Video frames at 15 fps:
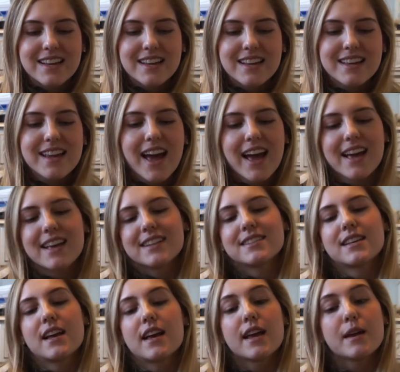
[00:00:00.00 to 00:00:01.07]
yeah, it's
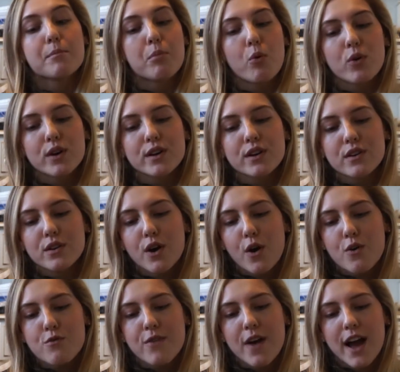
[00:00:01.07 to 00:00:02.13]
an important
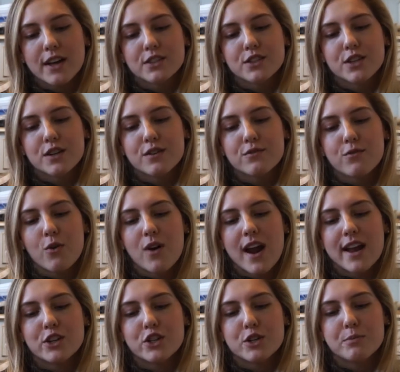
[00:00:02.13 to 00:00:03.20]
cofactor for
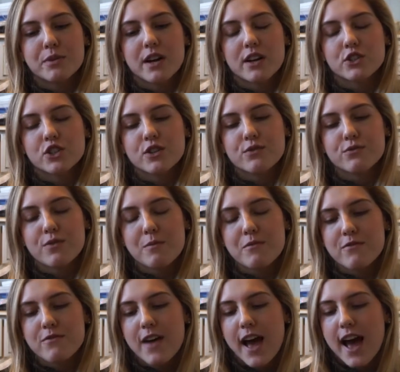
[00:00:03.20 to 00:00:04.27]
energy production from
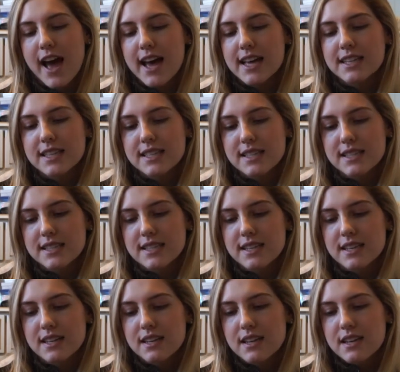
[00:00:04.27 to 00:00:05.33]
fats.
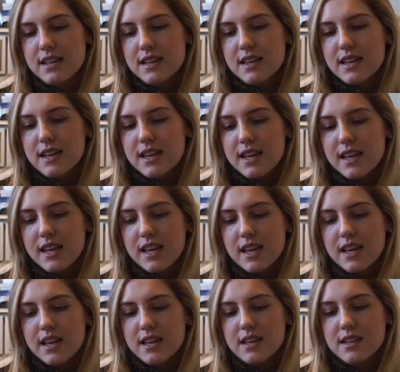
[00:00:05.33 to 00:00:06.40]

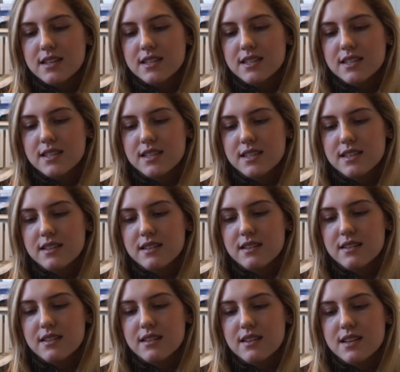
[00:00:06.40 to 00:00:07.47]
And
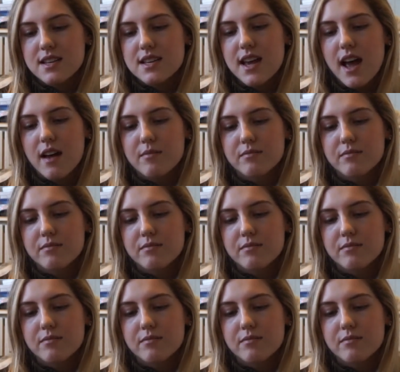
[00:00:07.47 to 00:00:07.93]
yeah,